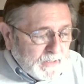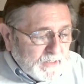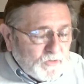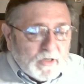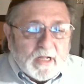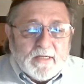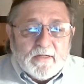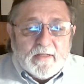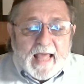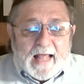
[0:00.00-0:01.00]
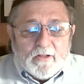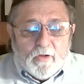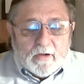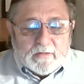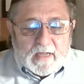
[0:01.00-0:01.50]
It took until that
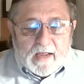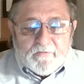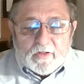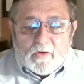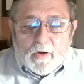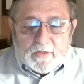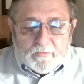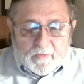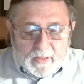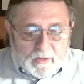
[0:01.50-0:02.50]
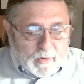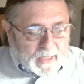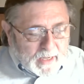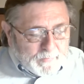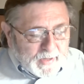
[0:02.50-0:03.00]
long a time for the court to really wake
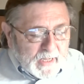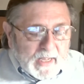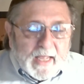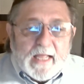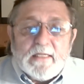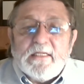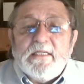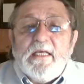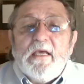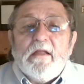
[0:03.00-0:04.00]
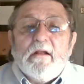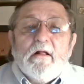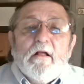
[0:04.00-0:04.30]
up and see it